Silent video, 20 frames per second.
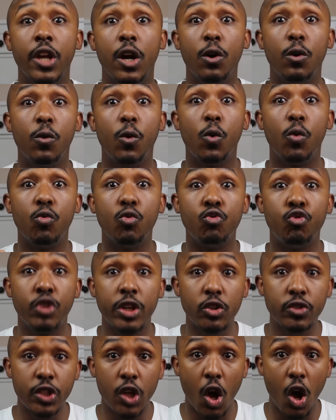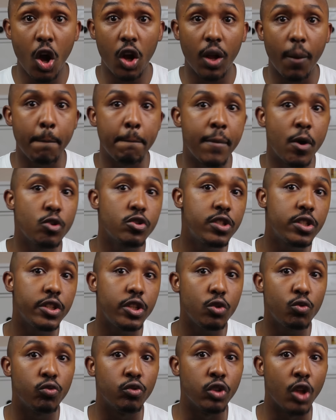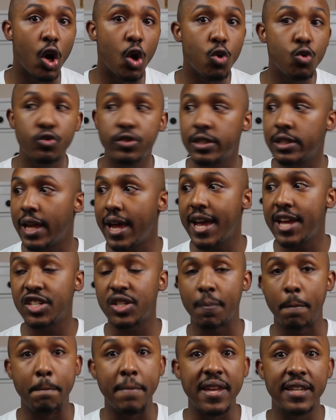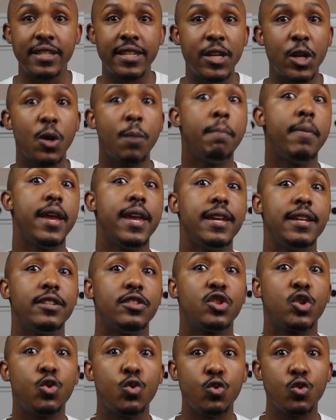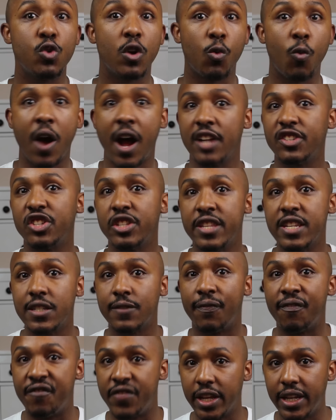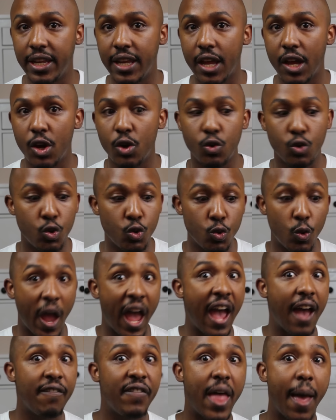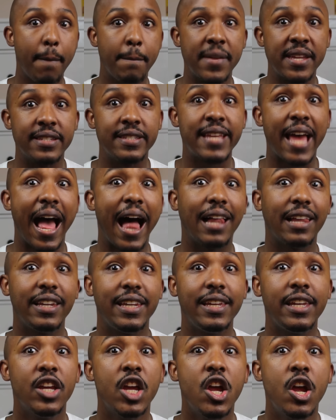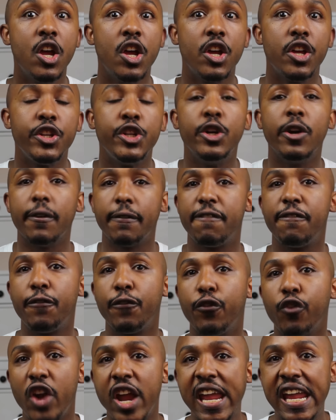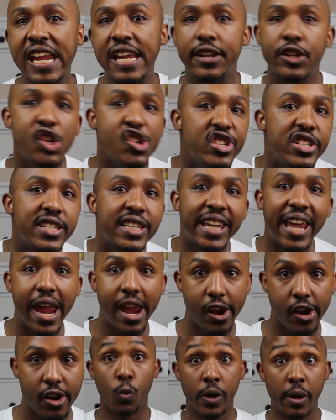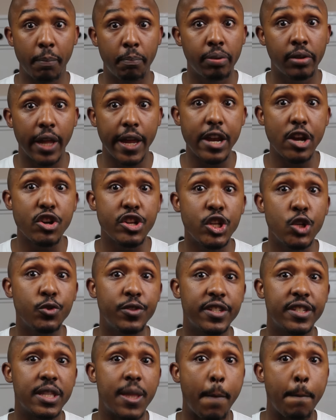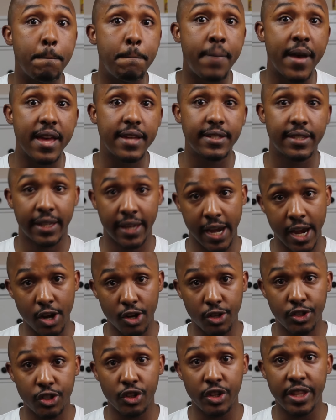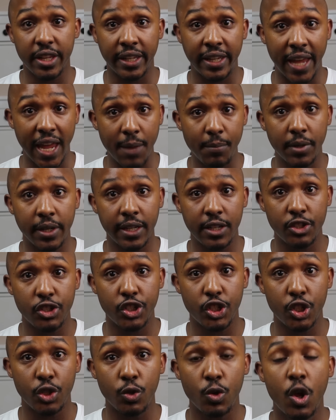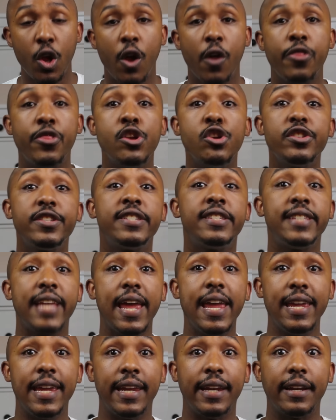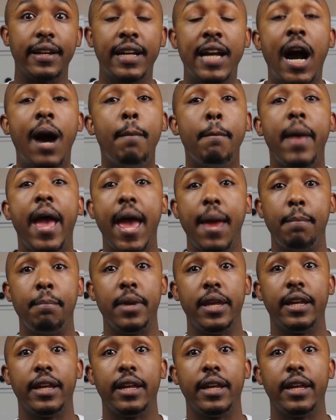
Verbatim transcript: Yo, real talk, most of you low/mid tier mains who are watching this video who have that mentality, you're afraid, you're scared. When a player uses the best character in the game against you, they're saying, come at